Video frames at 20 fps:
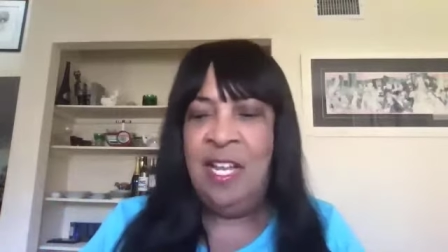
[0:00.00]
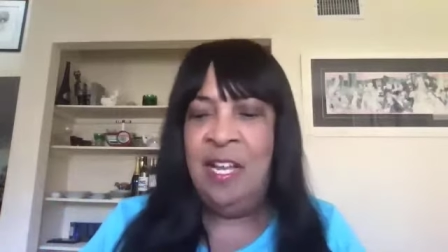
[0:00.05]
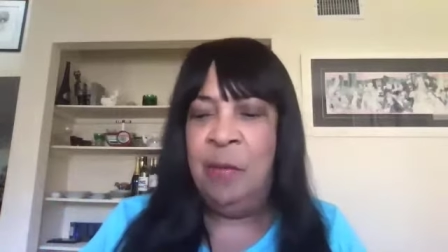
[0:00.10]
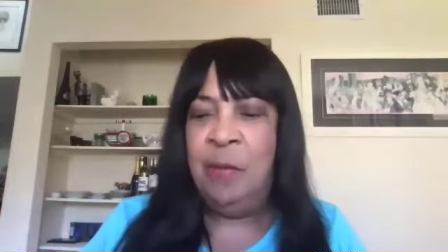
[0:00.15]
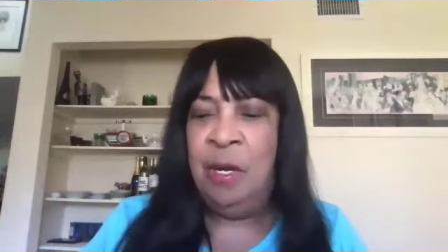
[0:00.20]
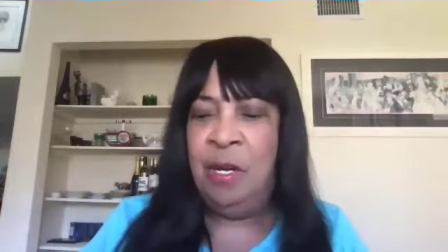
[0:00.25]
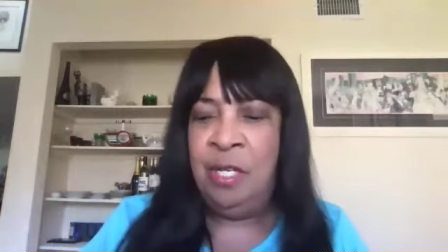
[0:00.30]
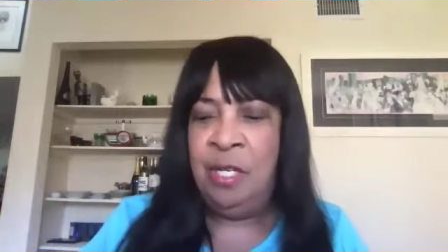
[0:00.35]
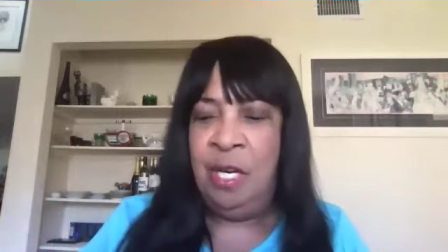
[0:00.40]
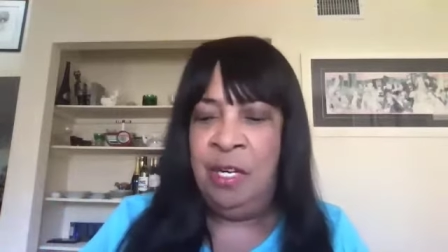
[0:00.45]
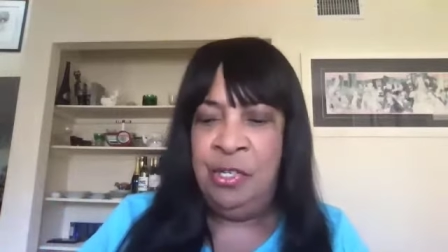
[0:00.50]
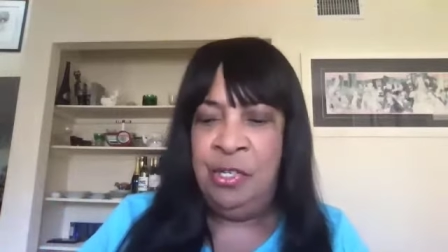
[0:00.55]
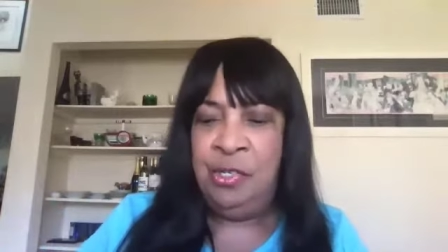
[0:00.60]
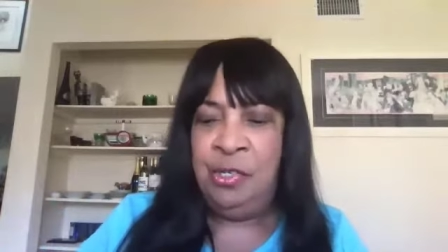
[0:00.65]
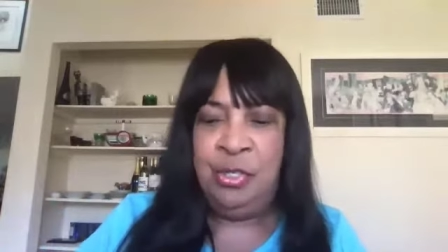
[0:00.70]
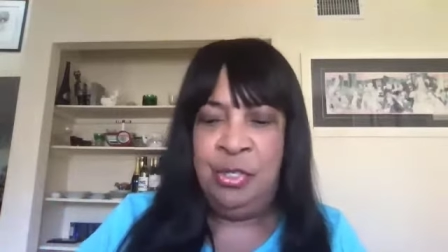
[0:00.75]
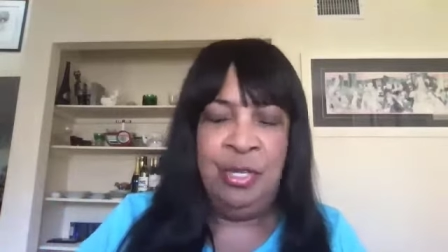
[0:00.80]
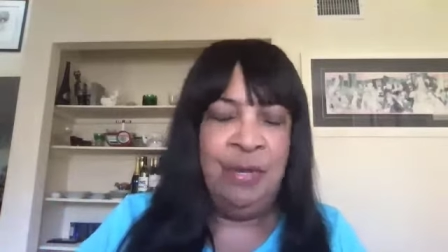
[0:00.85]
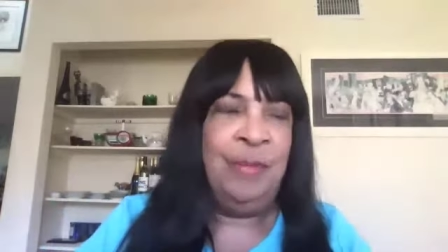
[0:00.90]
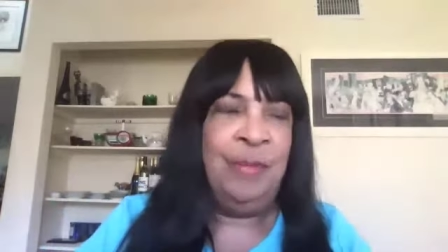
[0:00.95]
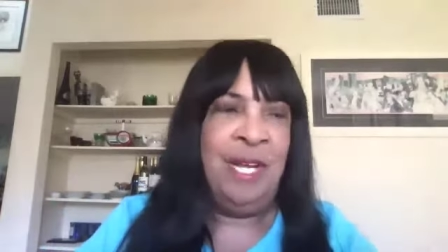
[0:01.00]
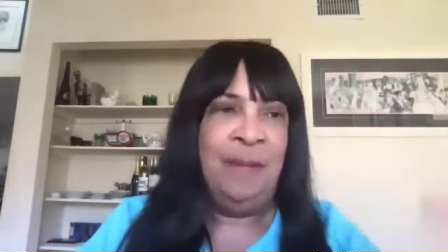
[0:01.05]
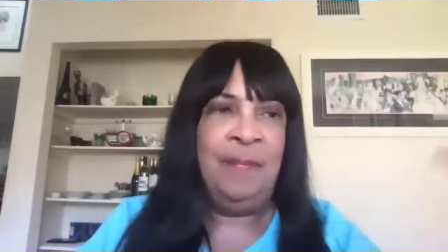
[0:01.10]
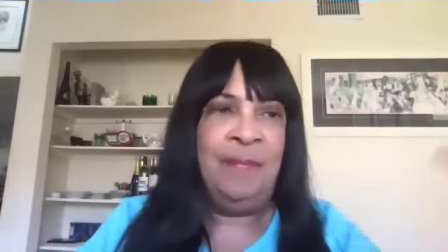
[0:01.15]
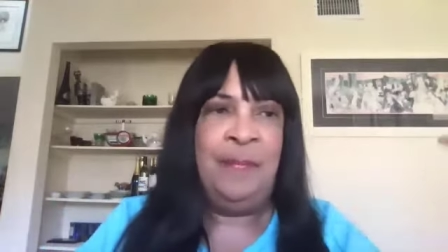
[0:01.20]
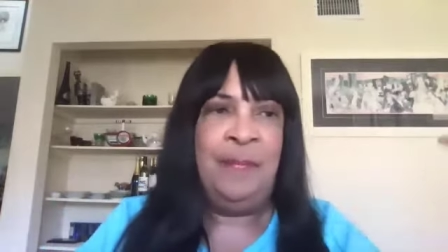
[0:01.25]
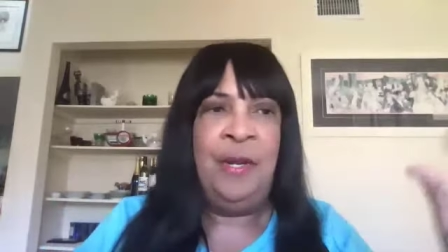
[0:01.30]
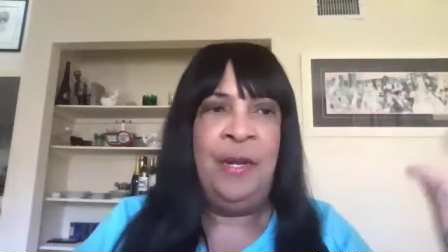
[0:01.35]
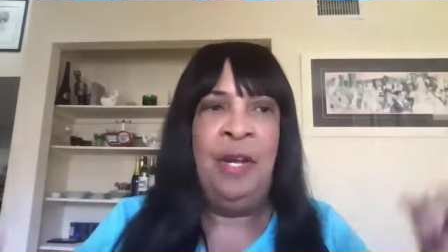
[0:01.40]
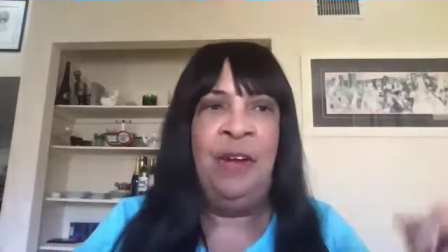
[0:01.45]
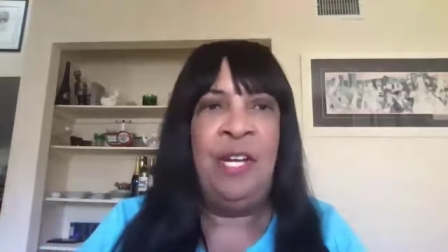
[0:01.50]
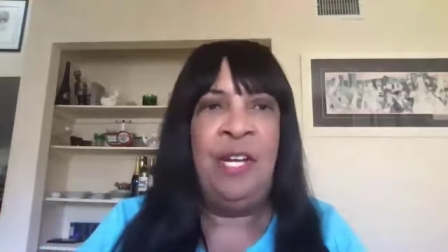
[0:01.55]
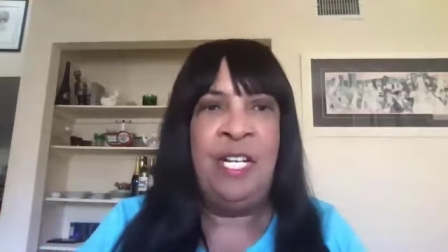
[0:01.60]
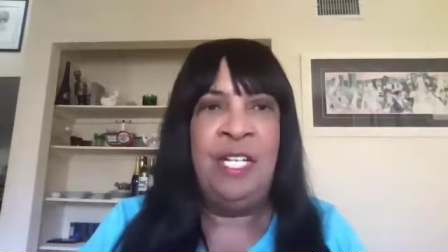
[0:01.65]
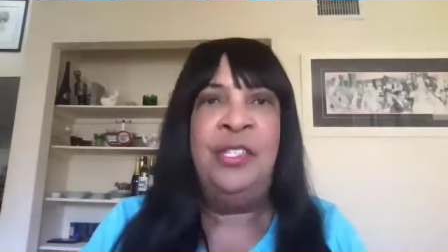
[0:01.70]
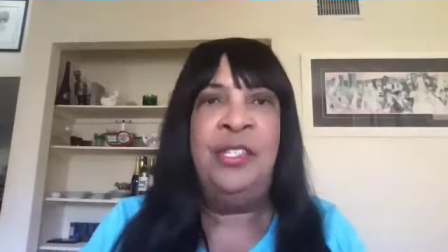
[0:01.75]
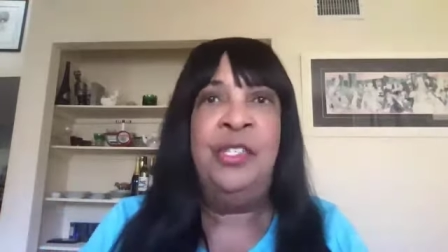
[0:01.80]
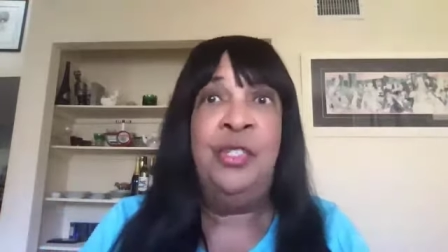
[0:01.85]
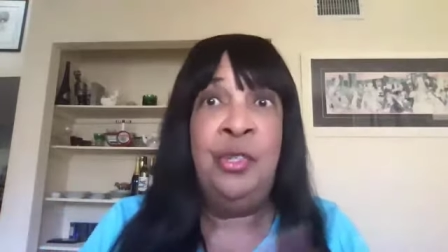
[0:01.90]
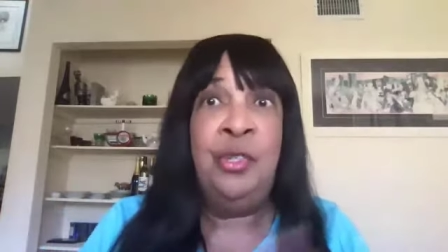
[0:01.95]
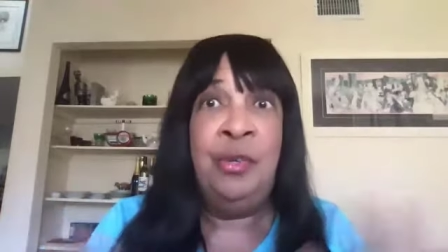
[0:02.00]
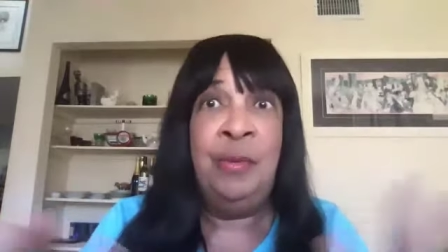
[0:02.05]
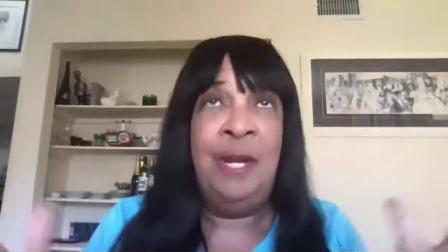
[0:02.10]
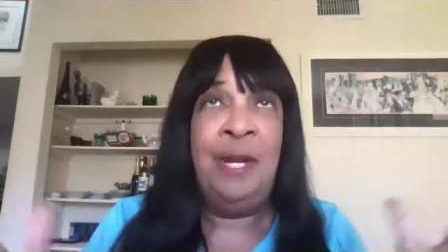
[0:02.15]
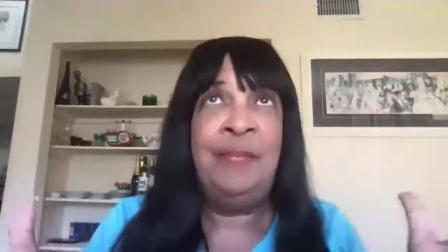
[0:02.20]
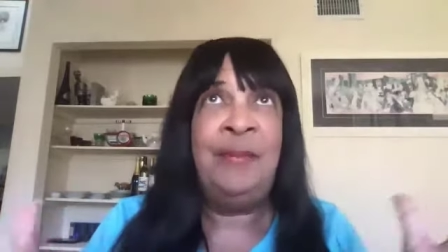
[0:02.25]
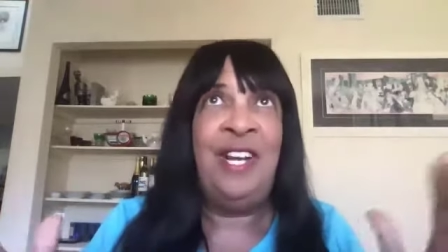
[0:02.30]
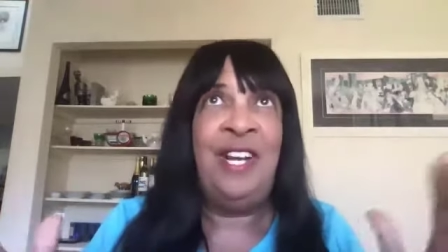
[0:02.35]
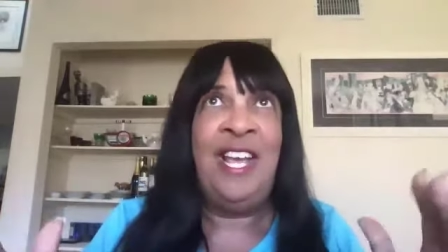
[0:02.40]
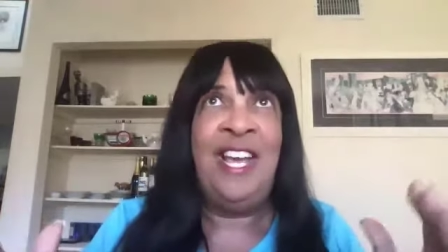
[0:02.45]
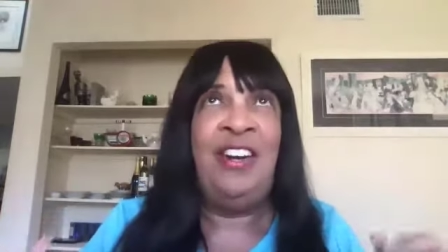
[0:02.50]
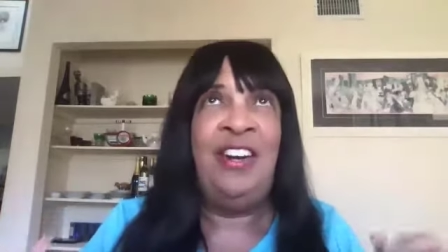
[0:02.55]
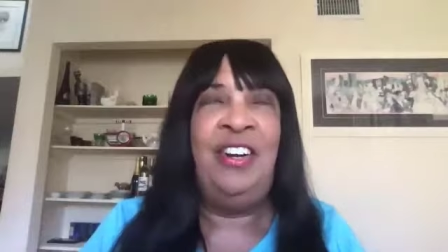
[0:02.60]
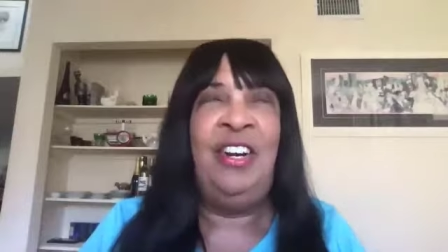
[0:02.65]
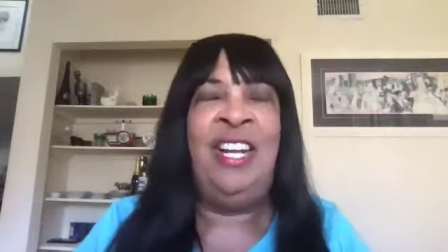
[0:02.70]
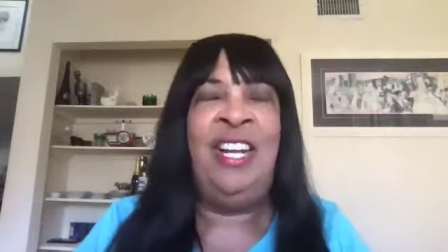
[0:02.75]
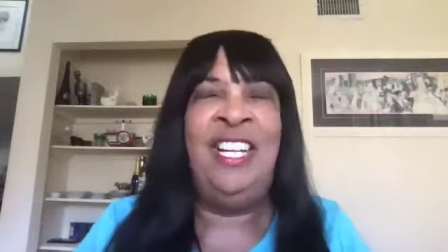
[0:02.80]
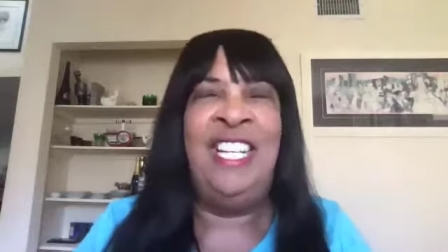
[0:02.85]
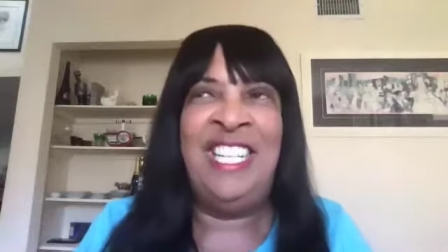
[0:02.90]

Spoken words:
well, yeah, you zoomed up. No, I didn't zoom up the ladder.